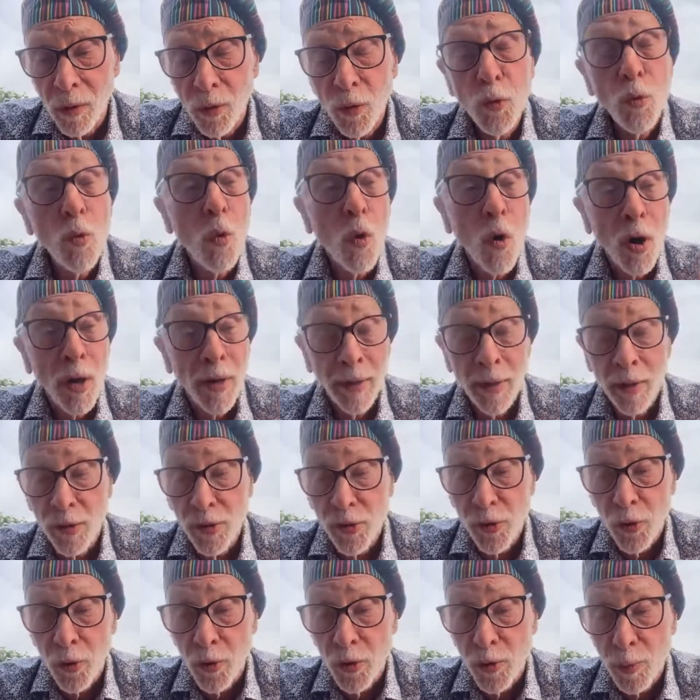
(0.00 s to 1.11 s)
new
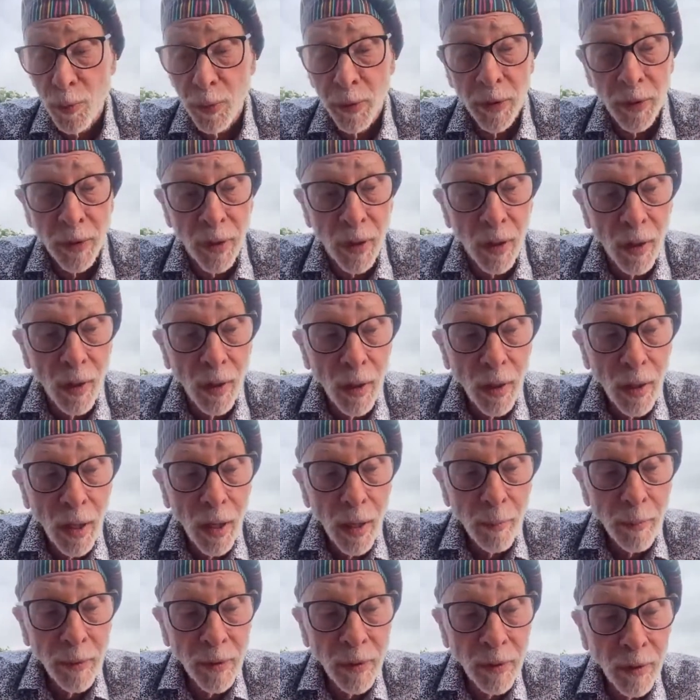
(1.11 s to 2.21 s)
audience, so to speak.
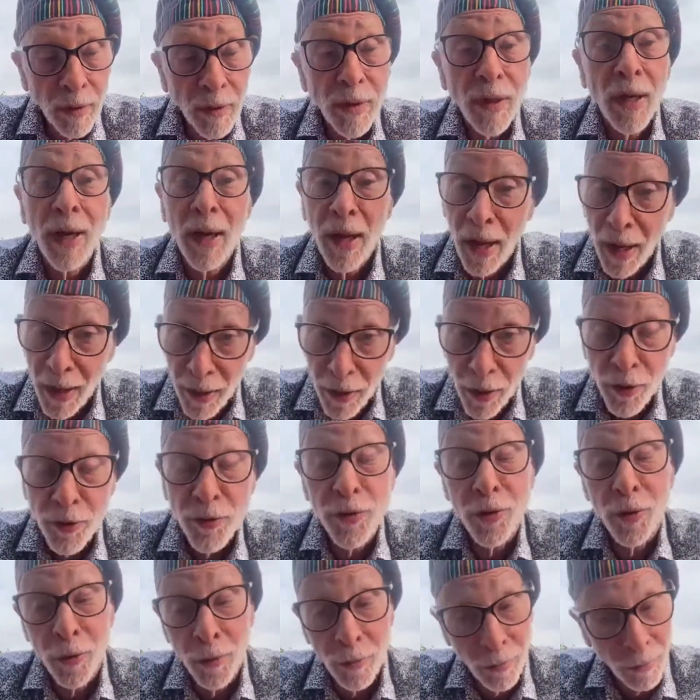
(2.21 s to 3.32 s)
I mean, yeah,
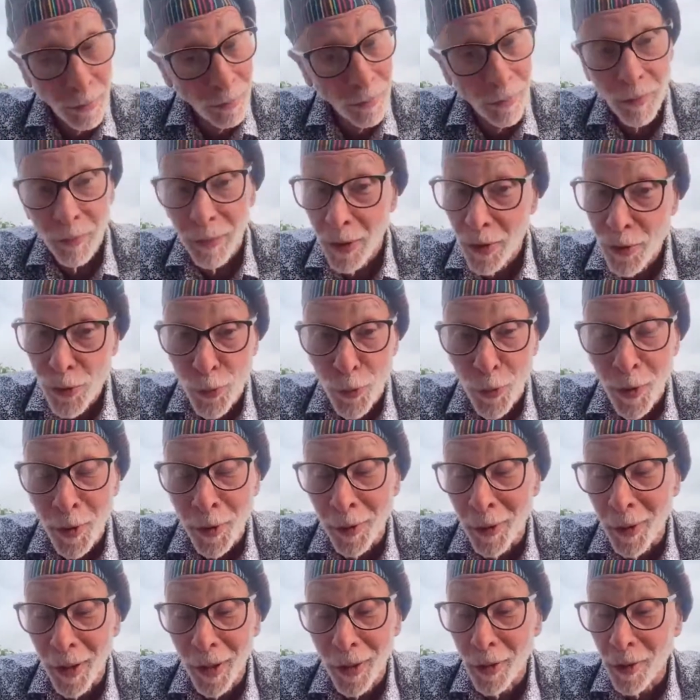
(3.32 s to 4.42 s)
Aerta. That's
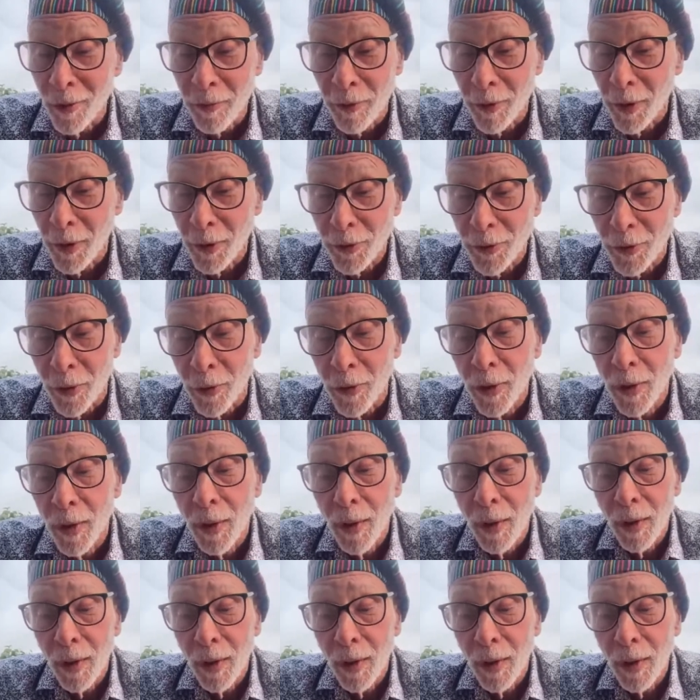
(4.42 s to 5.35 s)
right. I love Aerta.